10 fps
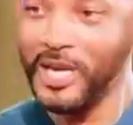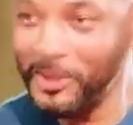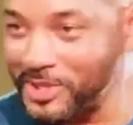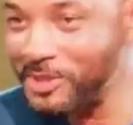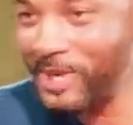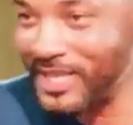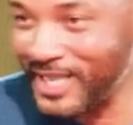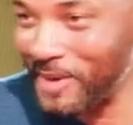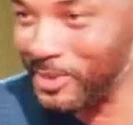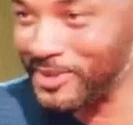come to the red
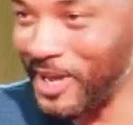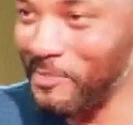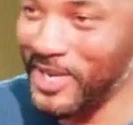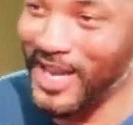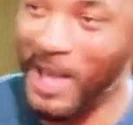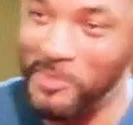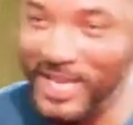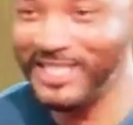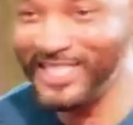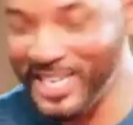table. So I'm in
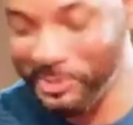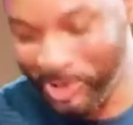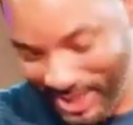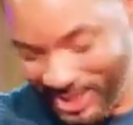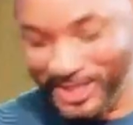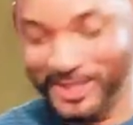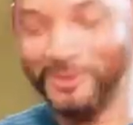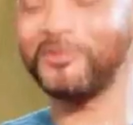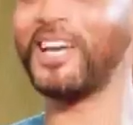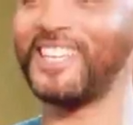the Jada position right